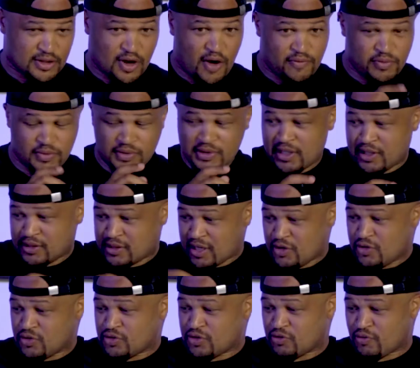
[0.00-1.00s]
Coffee with Dennis, I
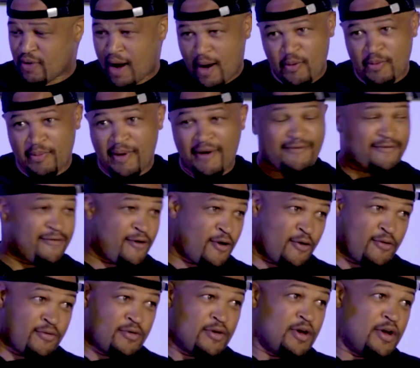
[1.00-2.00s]
used to grab with my
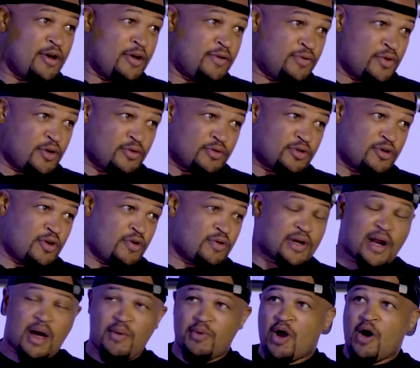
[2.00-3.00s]
phone. No joke.
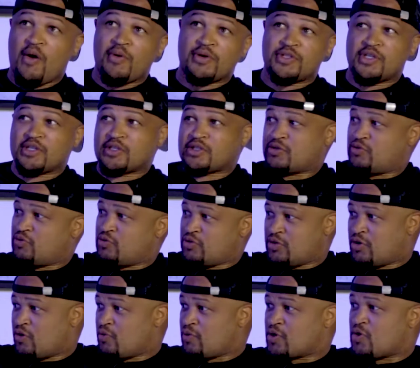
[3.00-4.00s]
And I would always just,
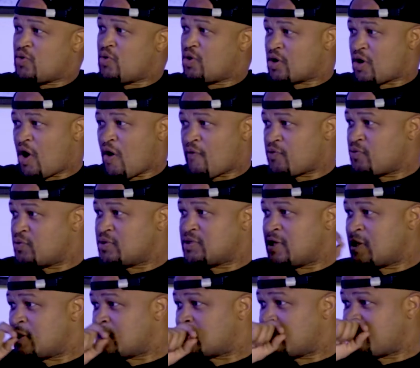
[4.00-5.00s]
you know, record Coffee with
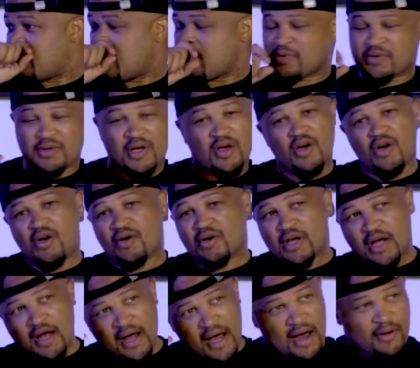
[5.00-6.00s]
Dennis, and people say, oh,
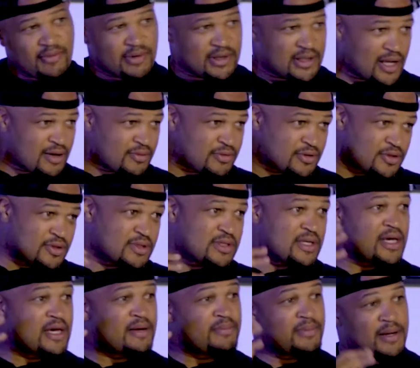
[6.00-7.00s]
I really like what you
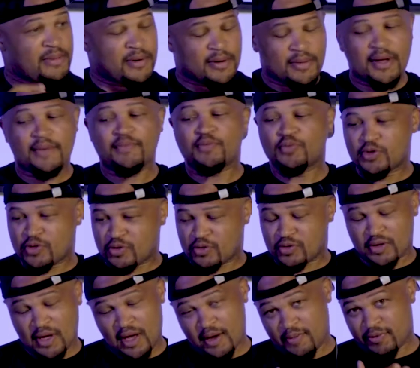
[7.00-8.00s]
said, blah, blah, blah, which
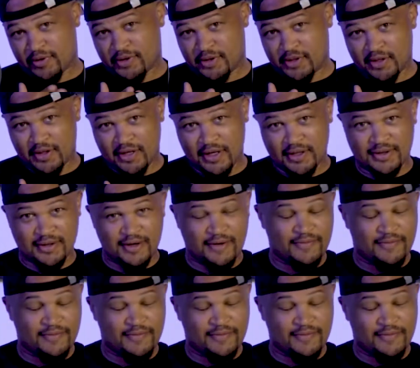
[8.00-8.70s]
was, I appreciate this.